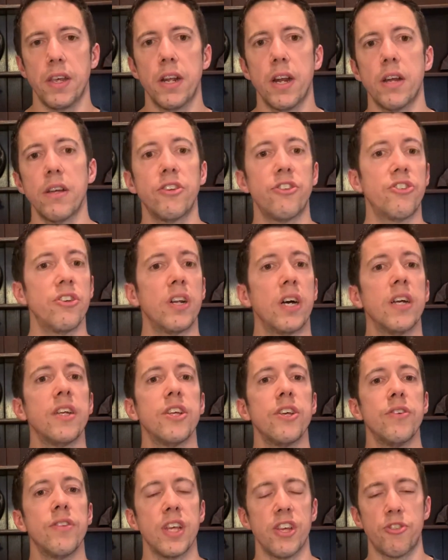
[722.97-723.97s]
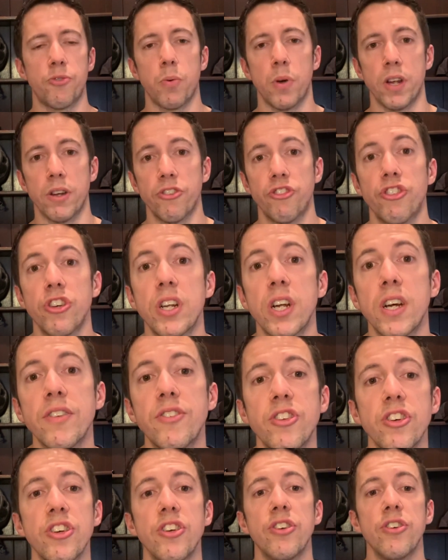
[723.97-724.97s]
Should I do this one? Should I
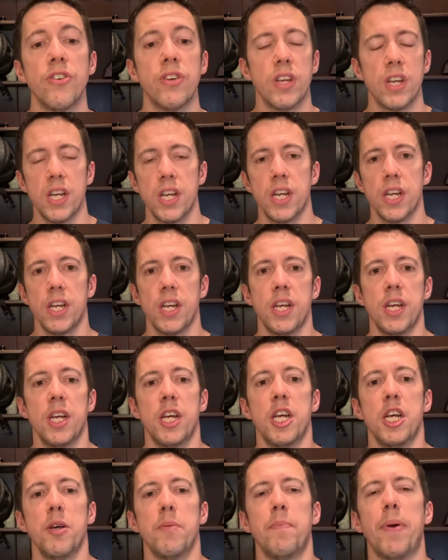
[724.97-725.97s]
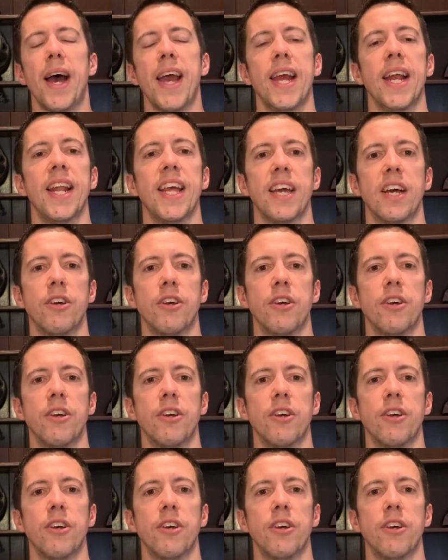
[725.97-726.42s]
do paleo?